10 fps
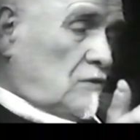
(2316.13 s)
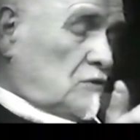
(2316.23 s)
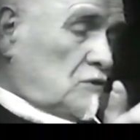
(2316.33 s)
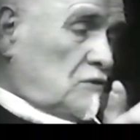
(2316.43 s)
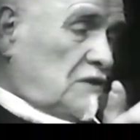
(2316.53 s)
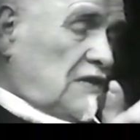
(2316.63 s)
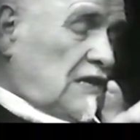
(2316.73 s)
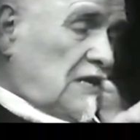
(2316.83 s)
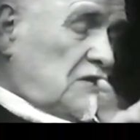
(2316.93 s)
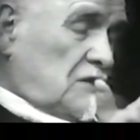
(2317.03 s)
also in
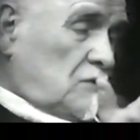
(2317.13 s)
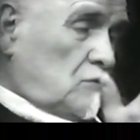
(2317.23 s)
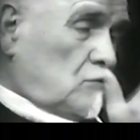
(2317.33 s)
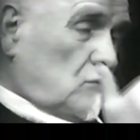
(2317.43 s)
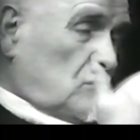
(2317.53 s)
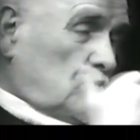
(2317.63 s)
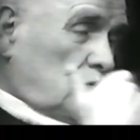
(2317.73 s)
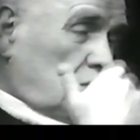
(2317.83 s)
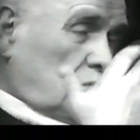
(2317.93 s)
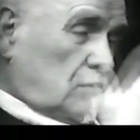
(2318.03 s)
relation to
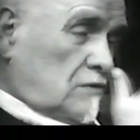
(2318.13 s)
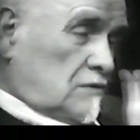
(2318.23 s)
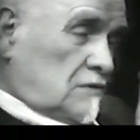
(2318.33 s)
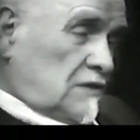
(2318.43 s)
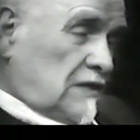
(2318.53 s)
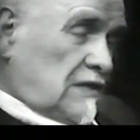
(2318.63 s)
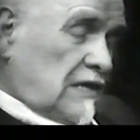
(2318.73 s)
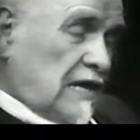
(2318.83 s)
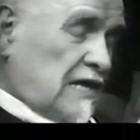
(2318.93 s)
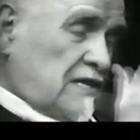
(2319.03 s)

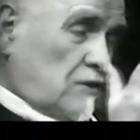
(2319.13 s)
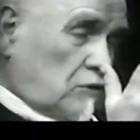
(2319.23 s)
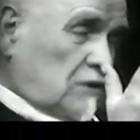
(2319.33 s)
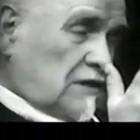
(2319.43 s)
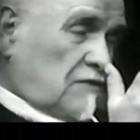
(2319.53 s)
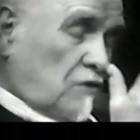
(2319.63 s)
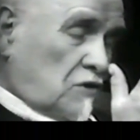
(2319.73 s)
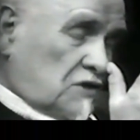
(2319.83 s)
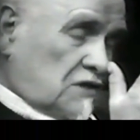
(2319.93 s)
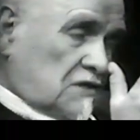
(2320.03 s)
any other
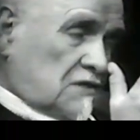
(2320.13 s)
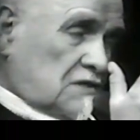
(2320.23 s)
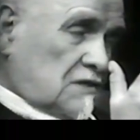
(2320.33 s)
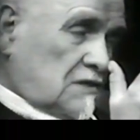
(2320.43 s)
functions,